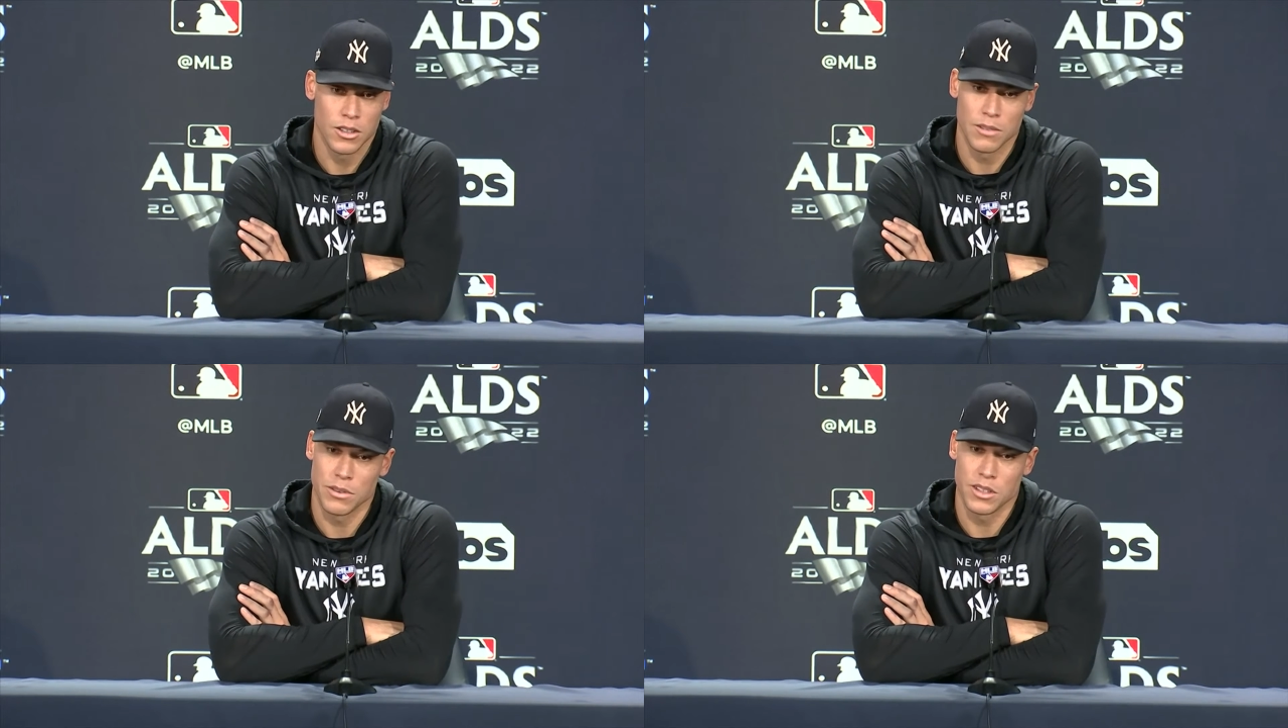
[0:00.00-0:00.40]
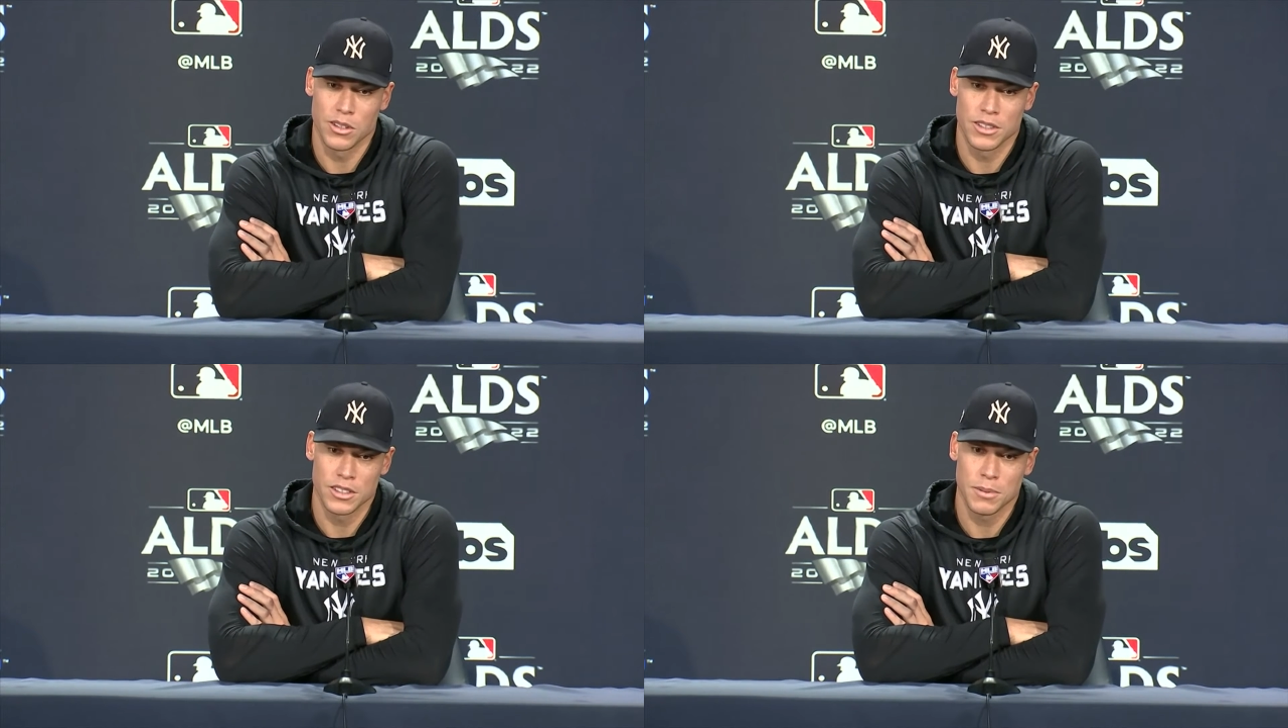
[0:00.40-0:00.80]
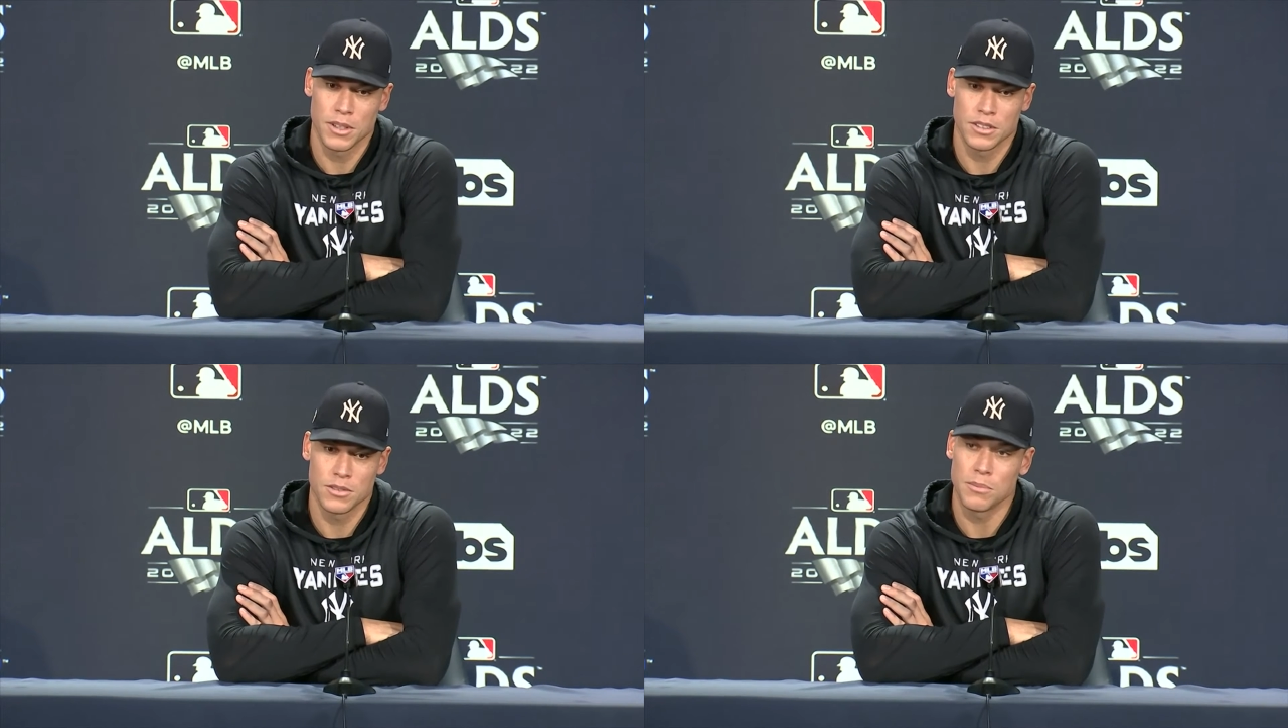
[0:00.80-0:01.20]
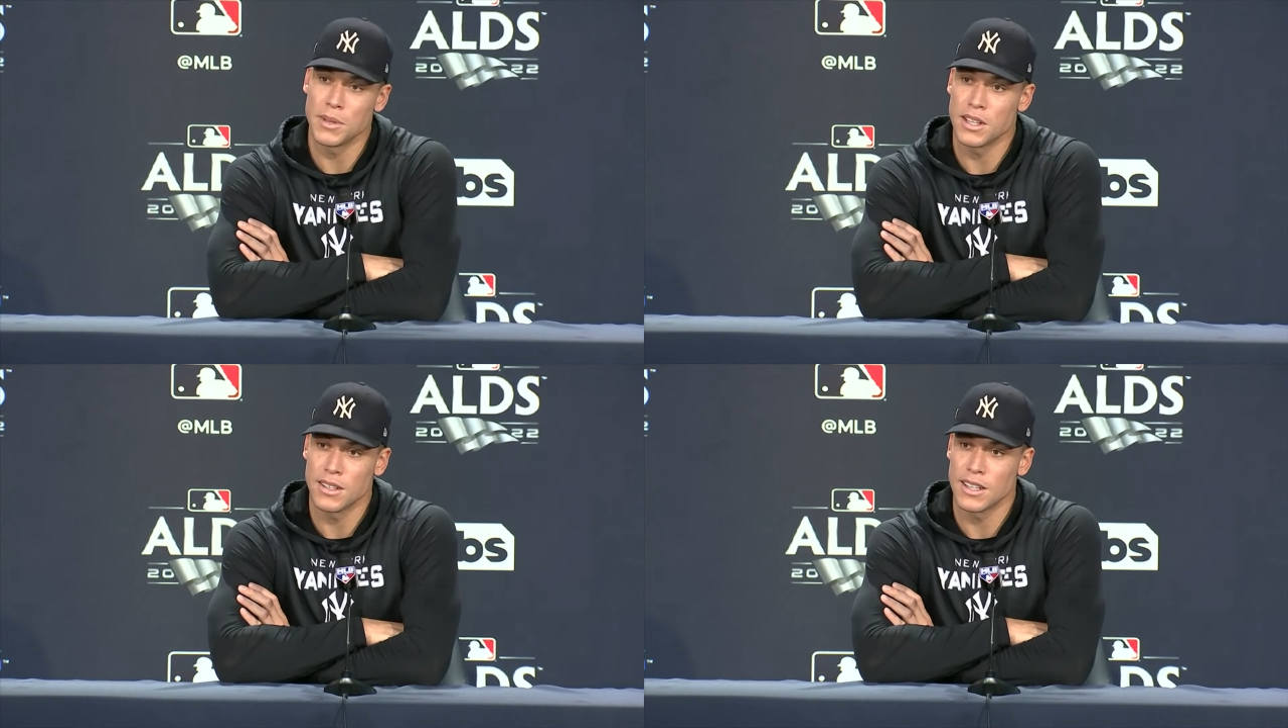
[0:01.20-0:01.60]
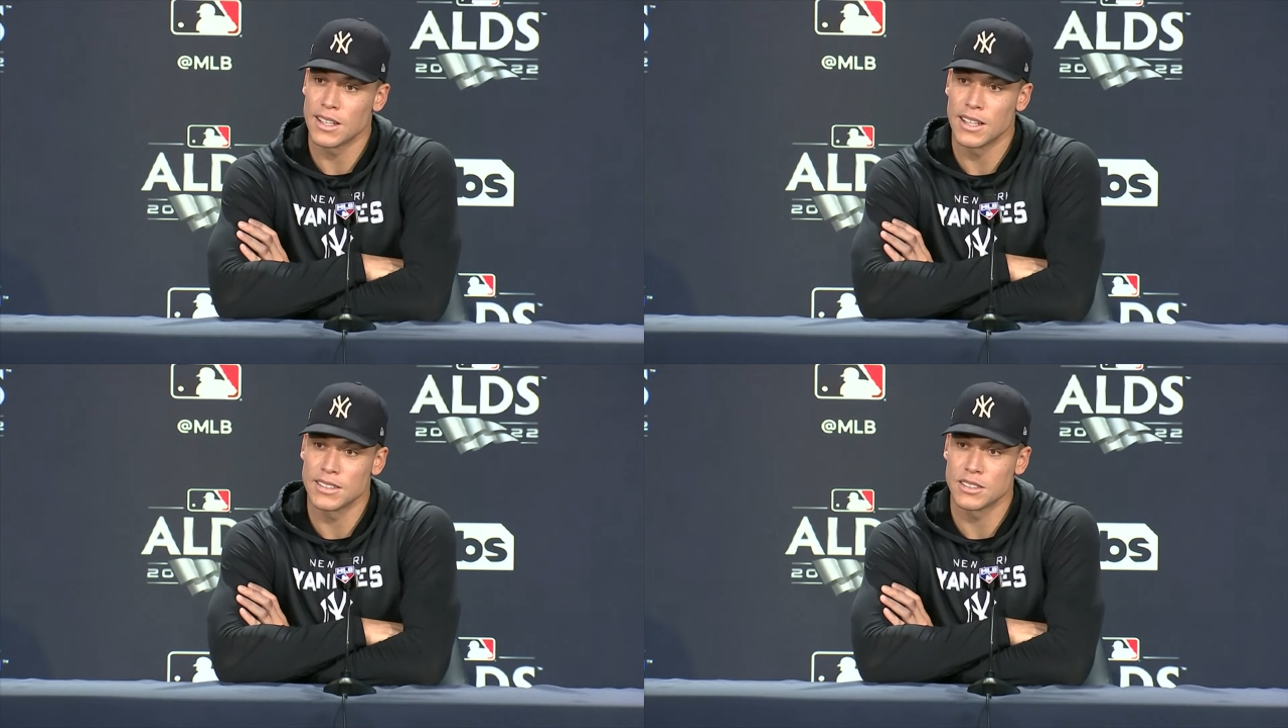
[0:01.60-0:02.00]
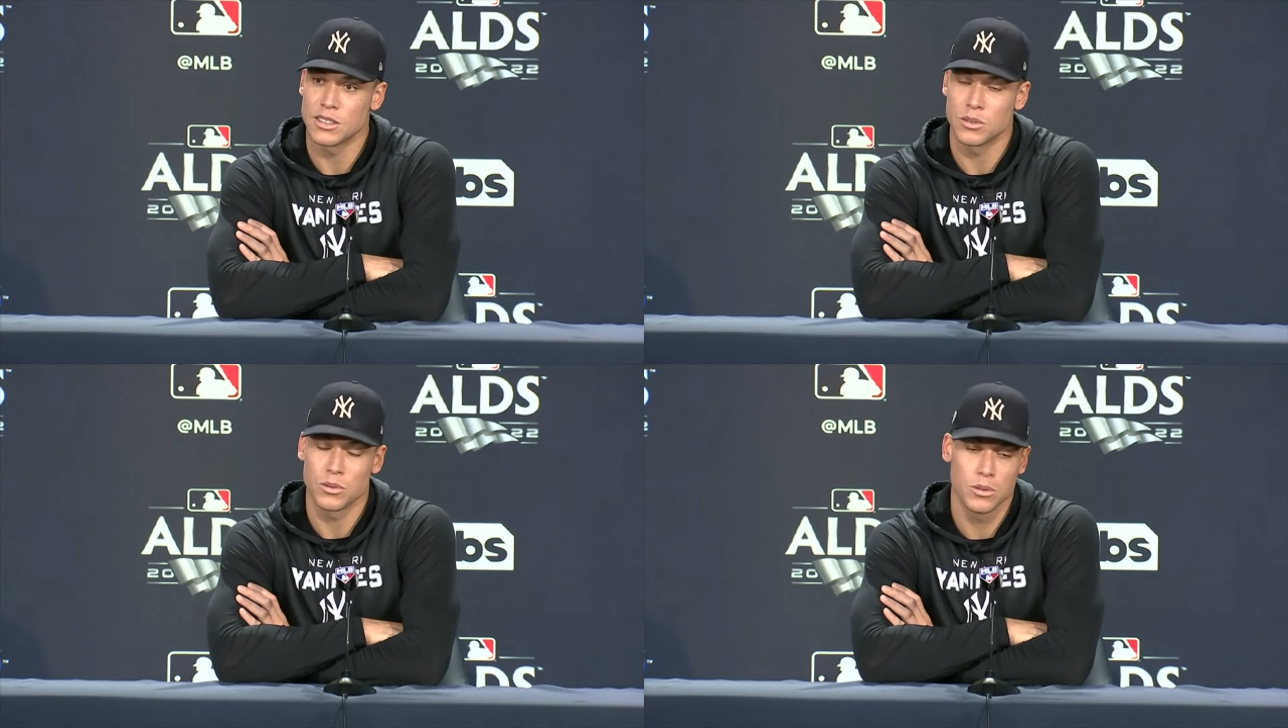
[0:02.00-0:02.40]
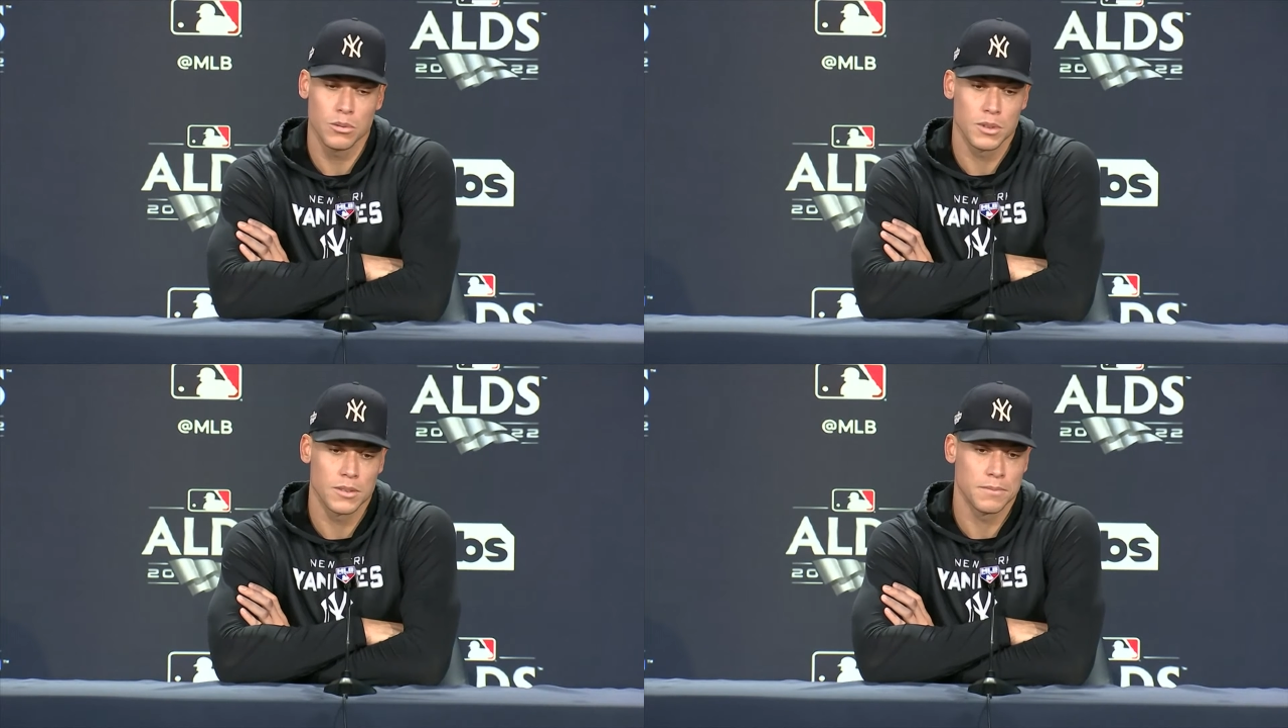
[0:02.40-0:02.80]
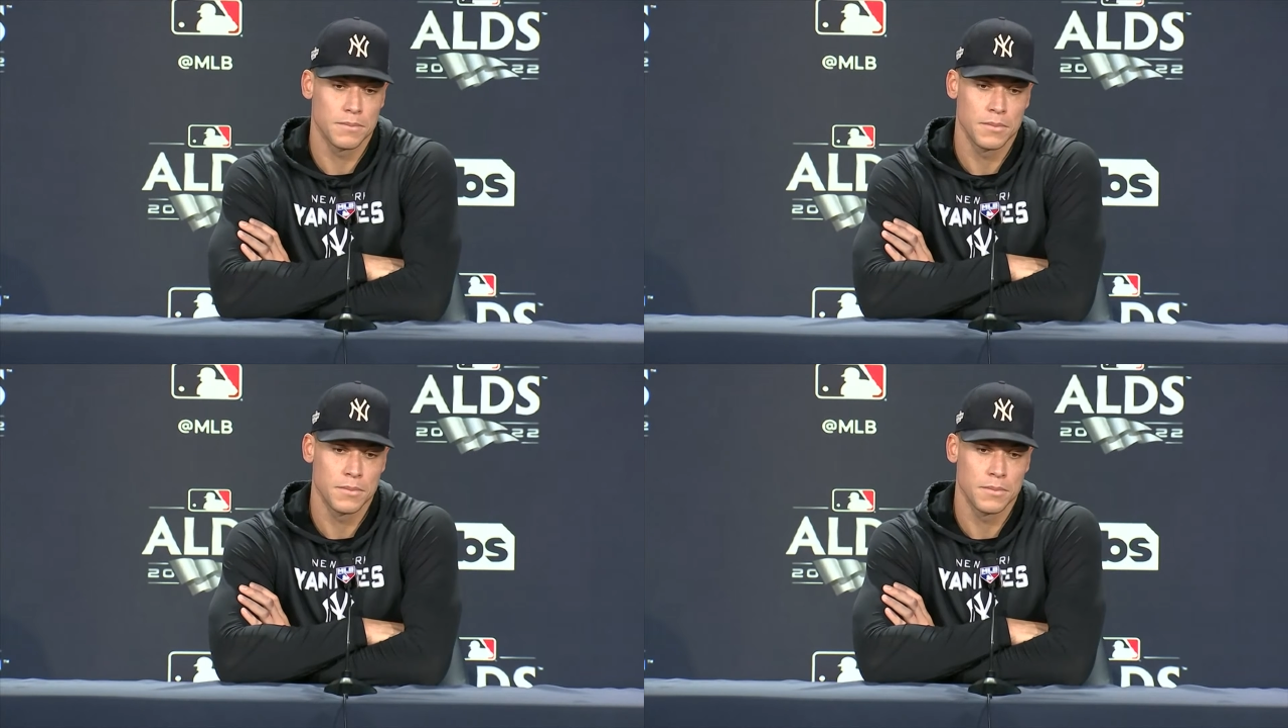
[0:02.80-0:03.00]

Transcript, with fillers: definitely a learning experience for me and a lot of guys in this room, and